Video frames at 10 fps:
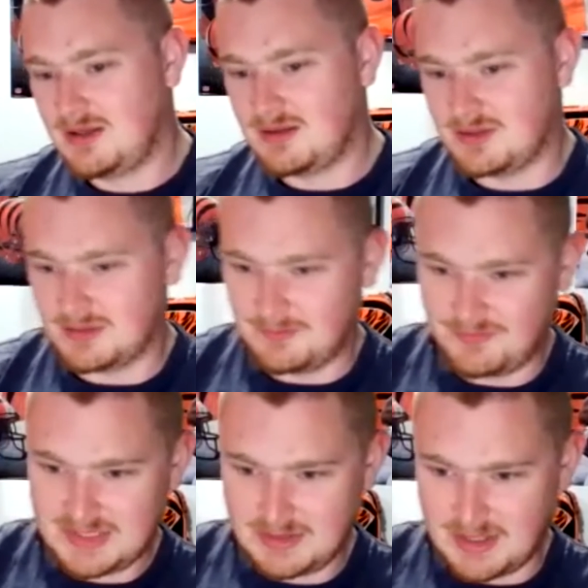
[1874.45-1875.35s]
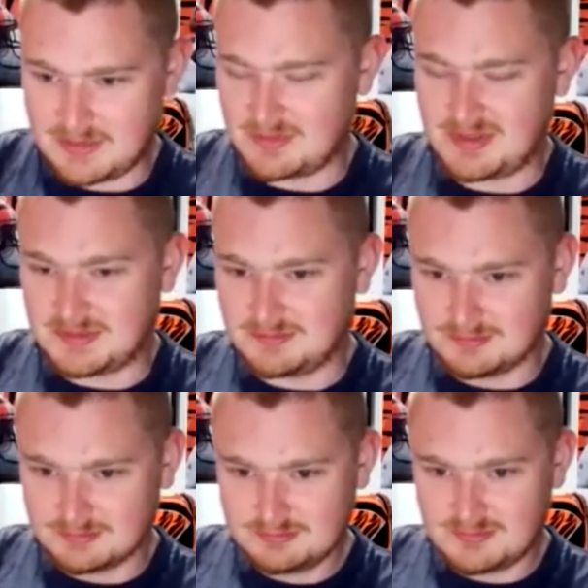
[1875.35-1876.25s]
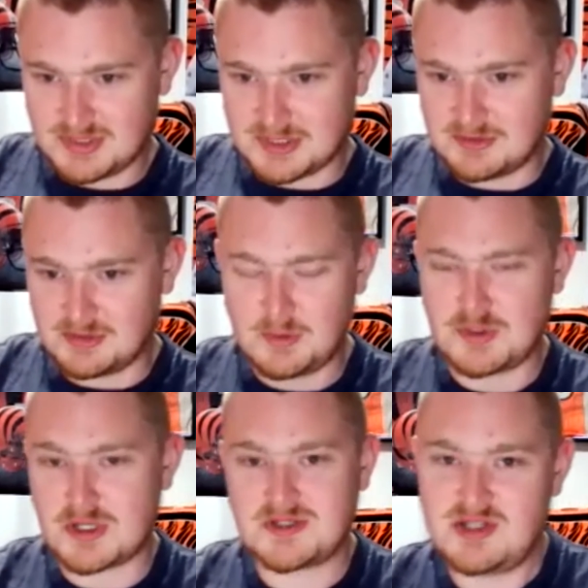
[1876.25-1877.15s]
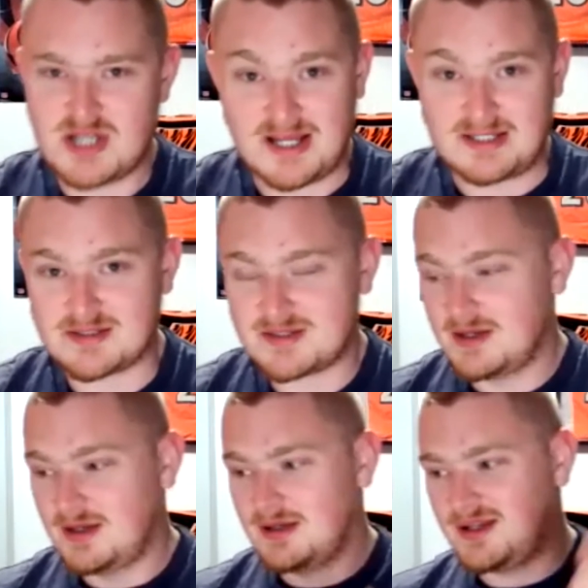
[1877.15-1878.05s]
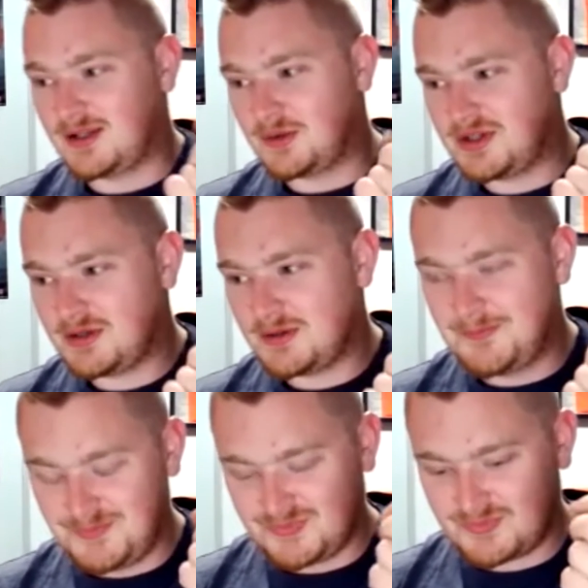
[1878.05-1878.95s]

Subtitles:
the other the New Jersey Giants, they're